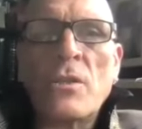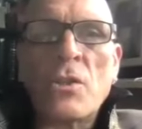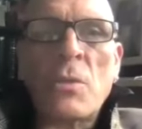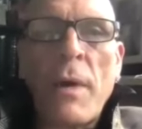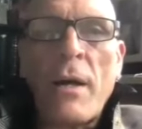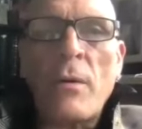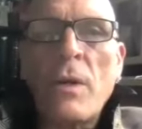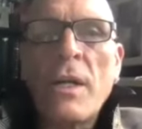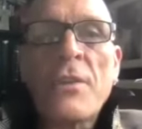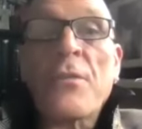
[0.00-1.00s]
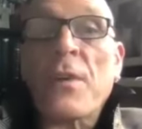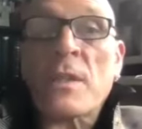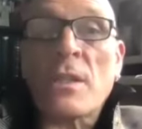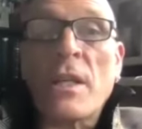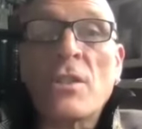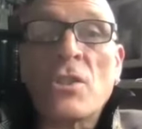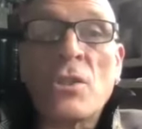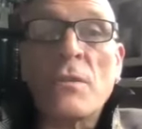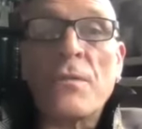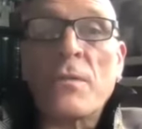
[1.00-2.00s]
just about the fascination
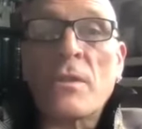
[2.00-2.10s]
of